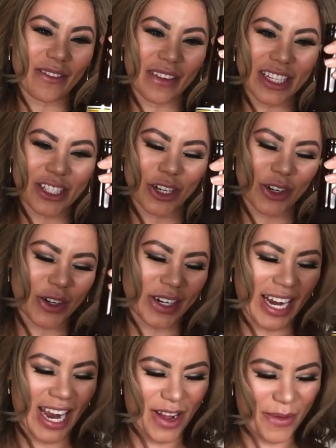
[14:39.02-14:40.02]

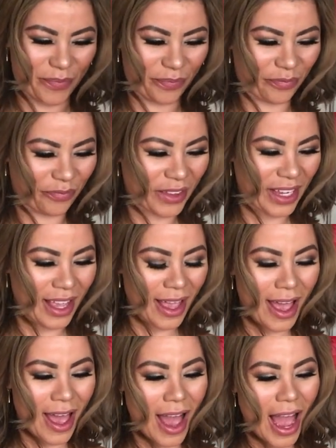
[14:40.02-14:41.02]
Victoria.
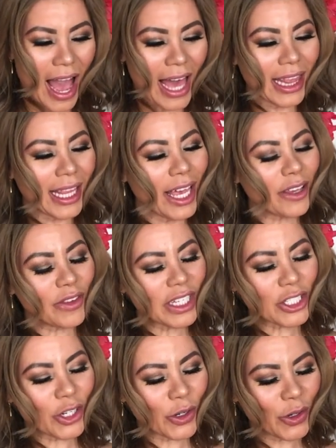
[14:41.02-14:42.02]
I like
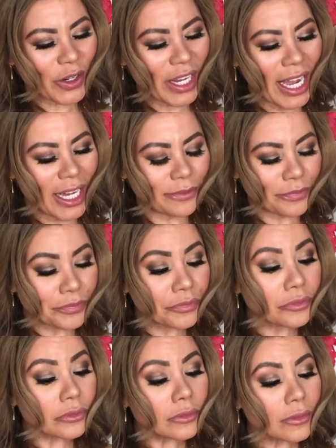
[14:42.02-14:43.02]
Victoria
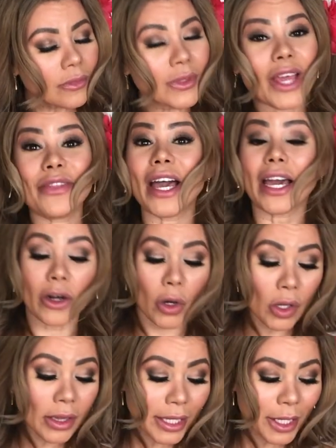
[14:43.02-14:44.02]
not
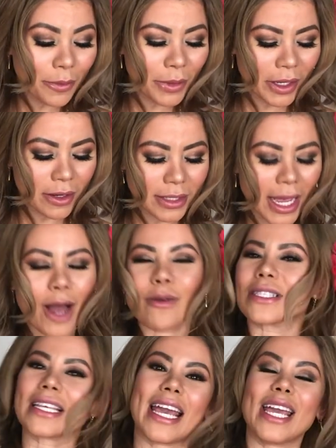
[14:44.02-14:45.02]
only because I was
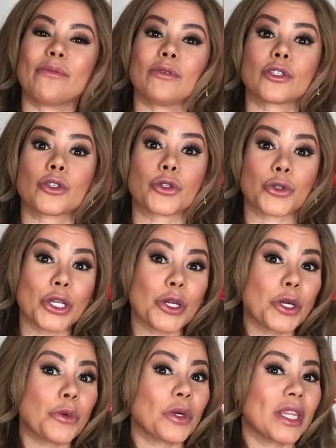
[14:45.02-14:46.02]
able to drink
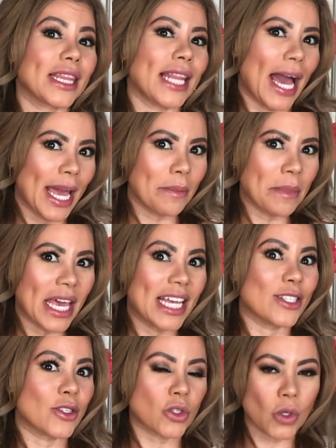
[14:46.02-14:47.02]
it with lime and
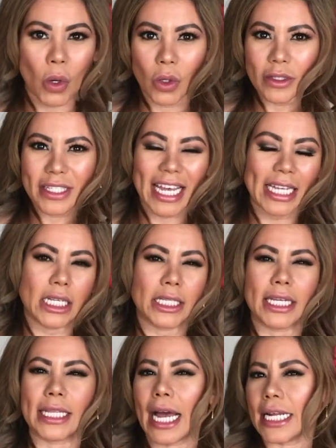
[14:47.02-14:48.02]
salt and it
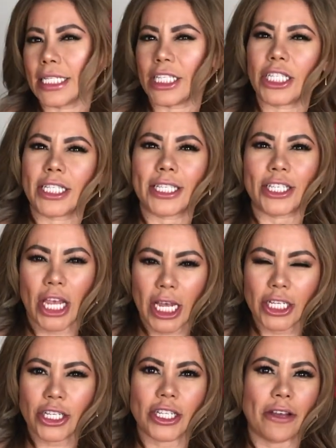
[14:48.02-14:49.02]
did not
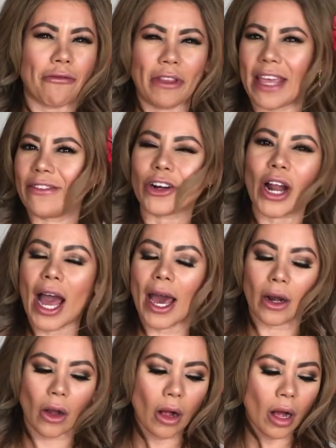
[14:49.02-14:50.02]
change the flavor at
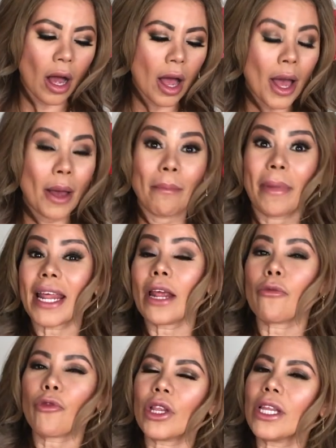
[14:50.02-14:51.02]
all, but I
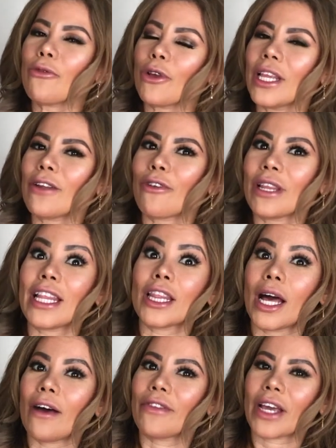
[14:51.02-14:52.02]
really
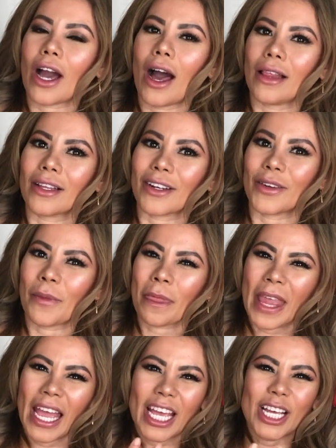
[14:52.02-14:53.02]
love the color.
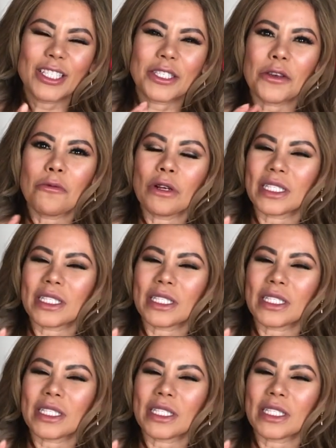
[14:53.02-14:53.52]
It was